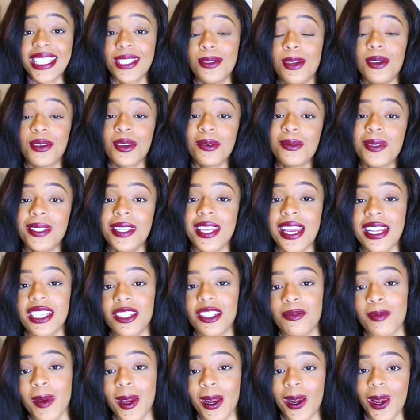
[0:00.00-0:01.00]
so you've come to the end
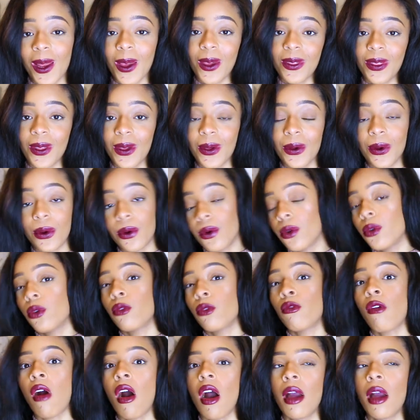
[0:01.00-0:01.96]
of my clothing haul.